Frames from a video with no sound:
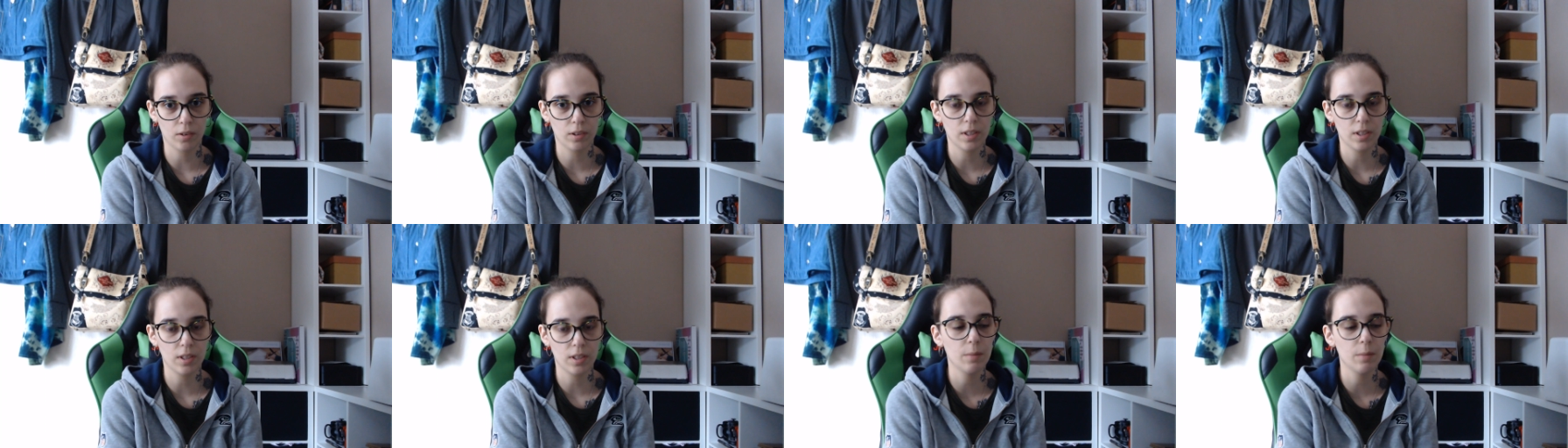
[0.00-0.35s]

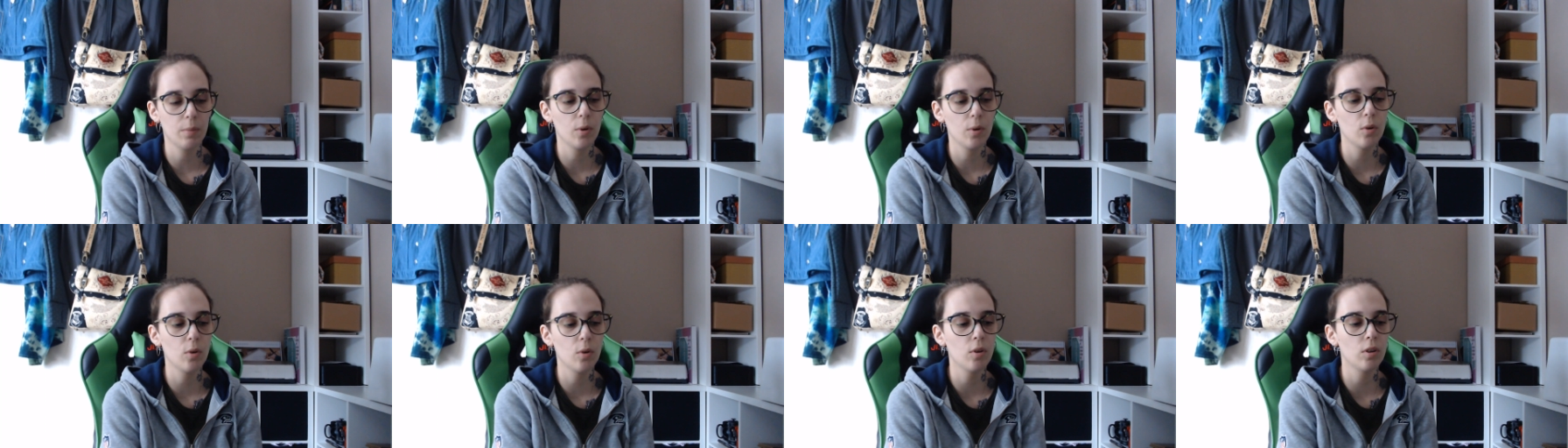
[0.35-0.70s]
It's
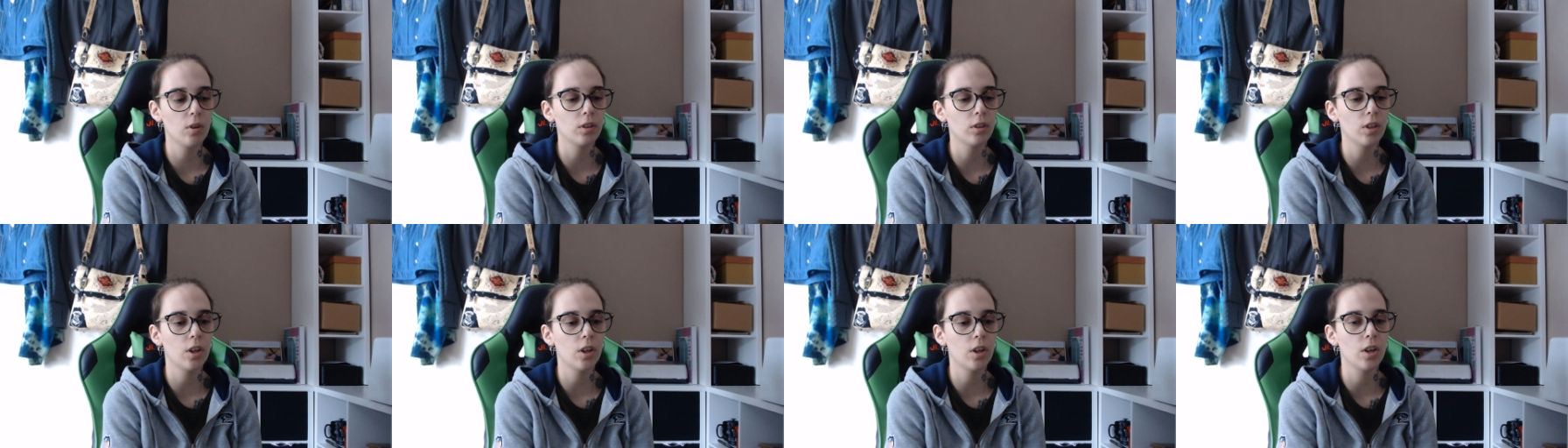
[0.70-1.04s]

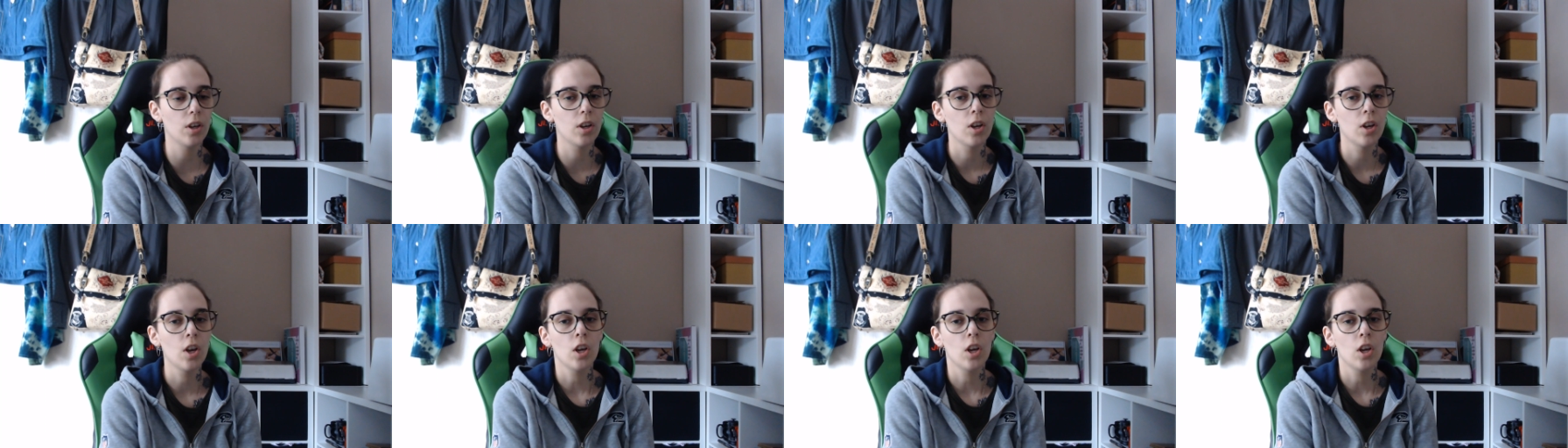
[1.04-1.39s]
important
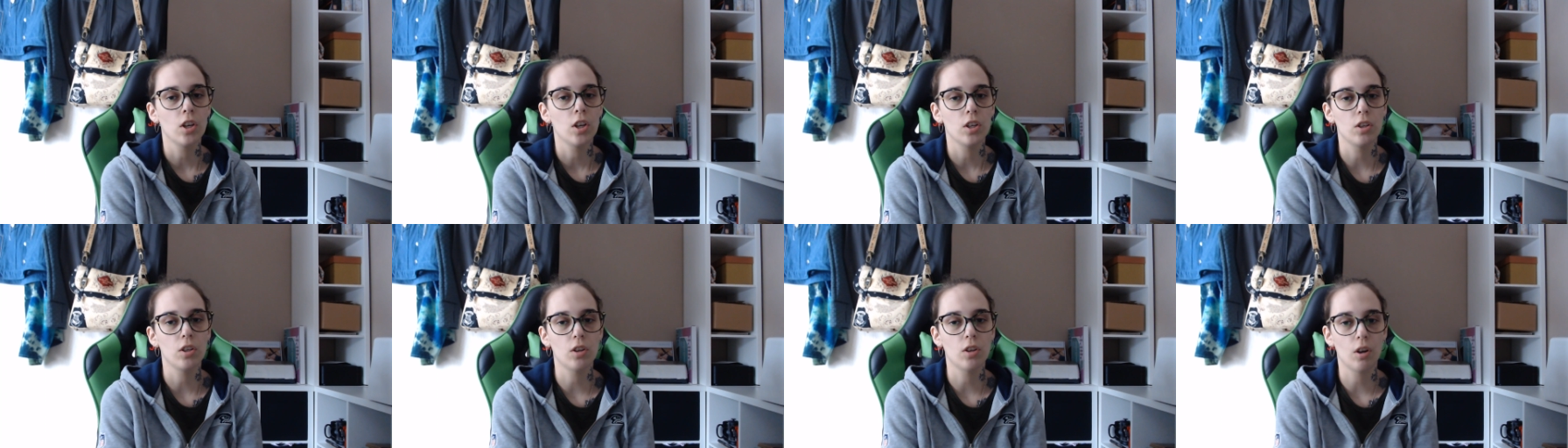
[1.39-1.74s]
that
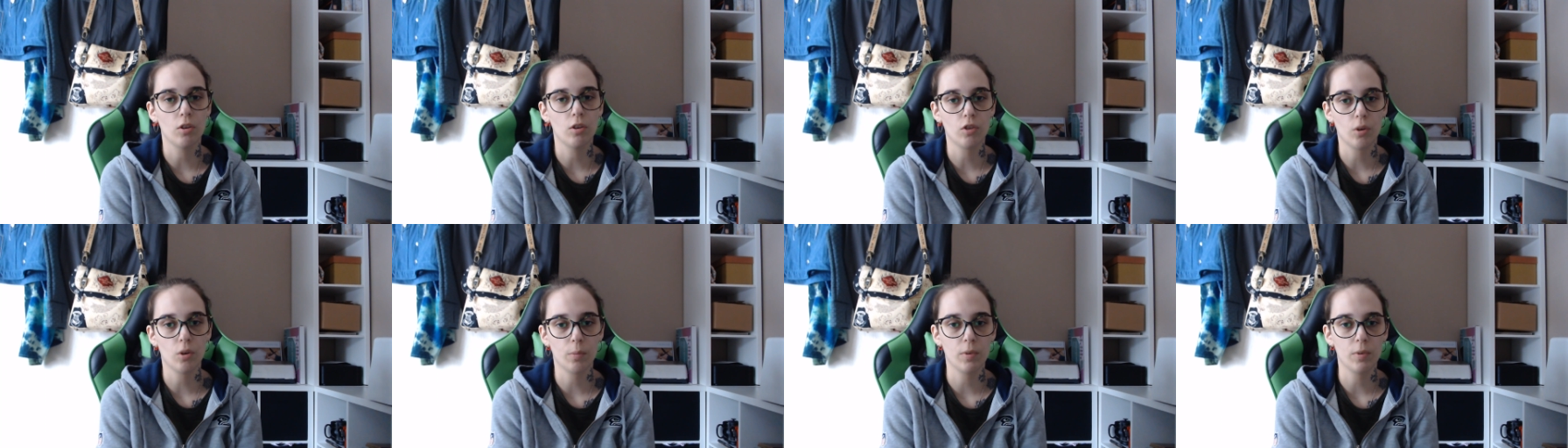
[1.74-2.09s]
you
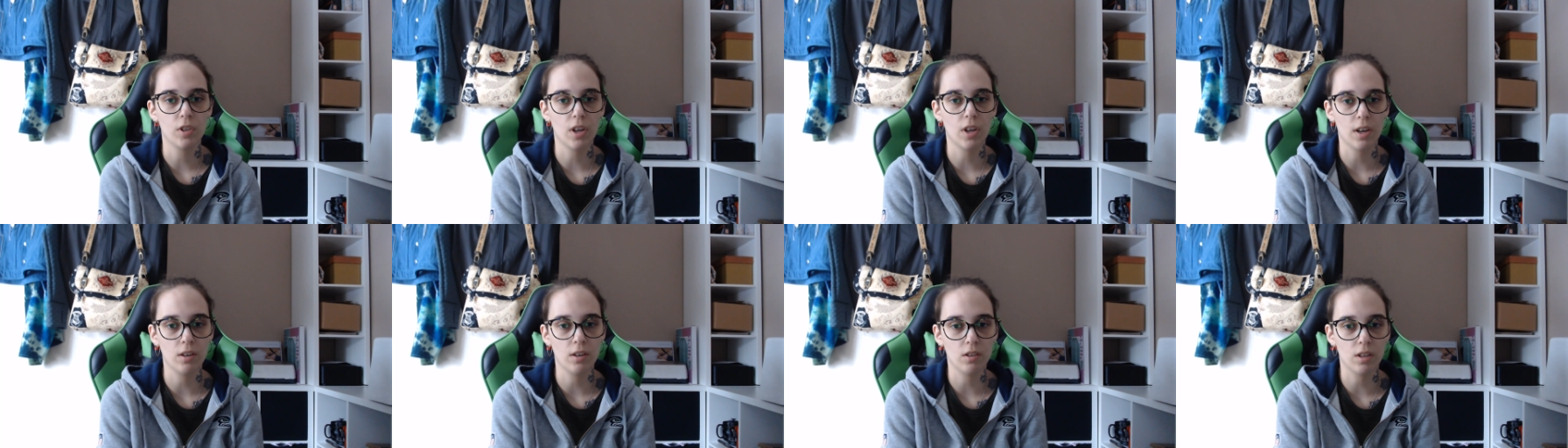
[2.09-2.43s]
don't chop and
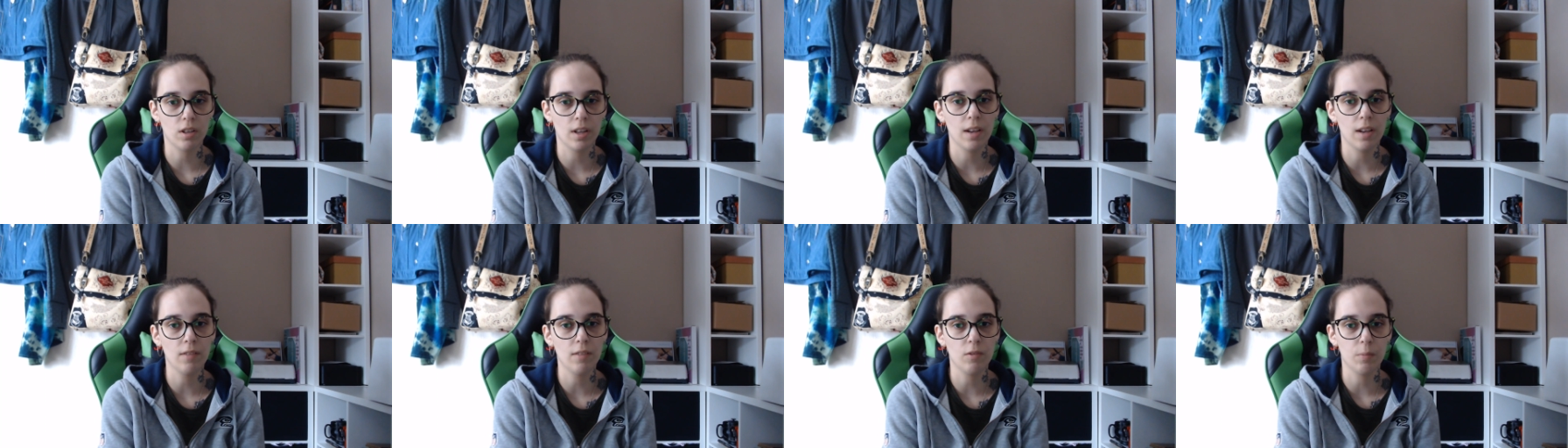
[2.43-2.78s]
change
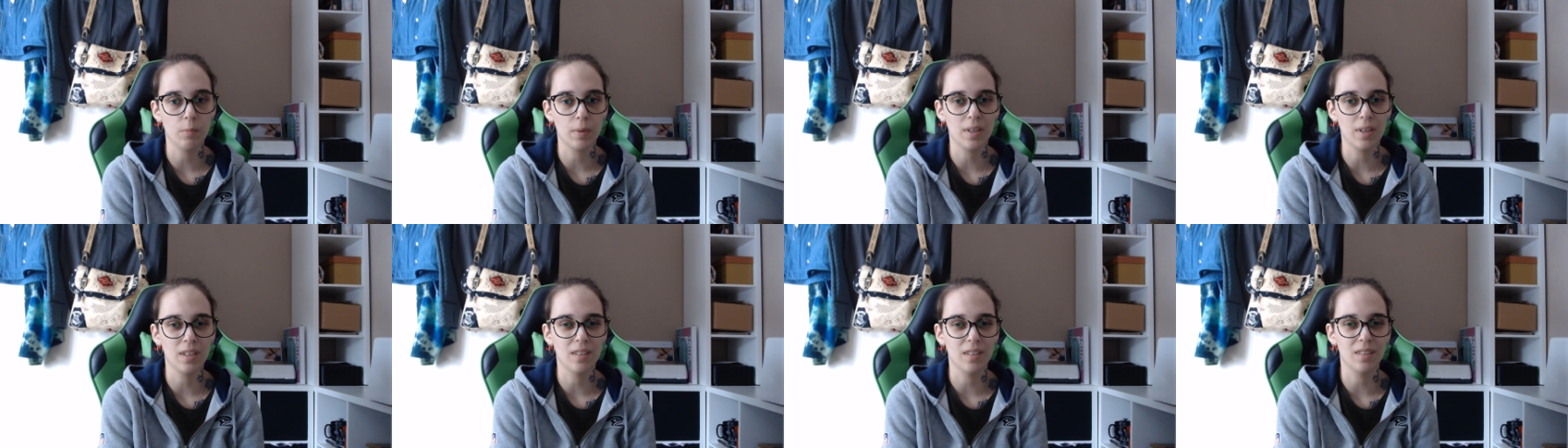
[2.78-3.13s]
sleeves
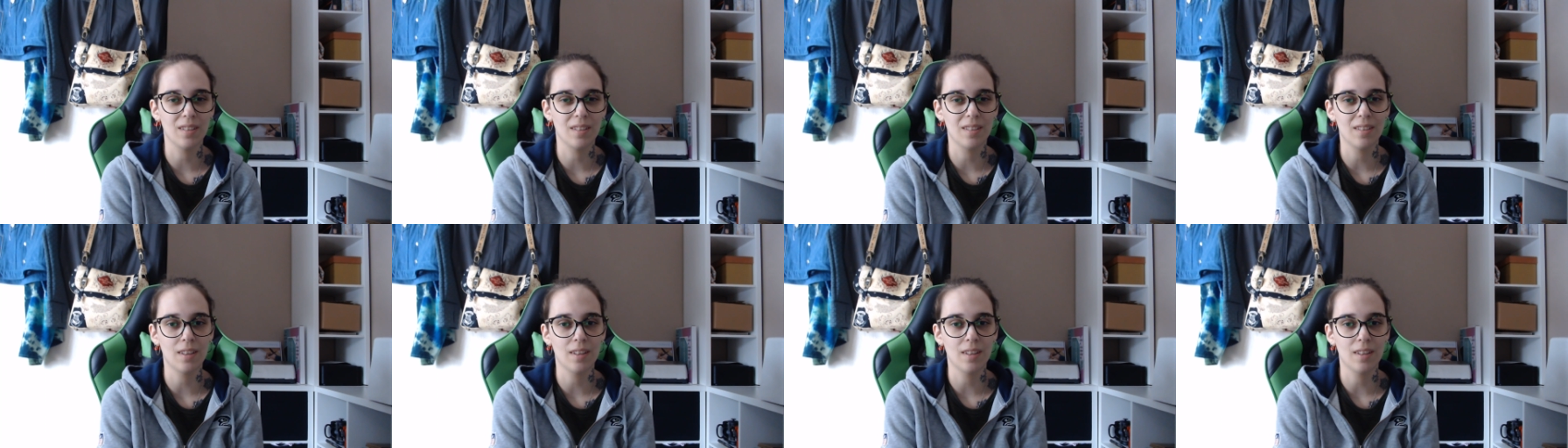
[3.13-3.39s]
because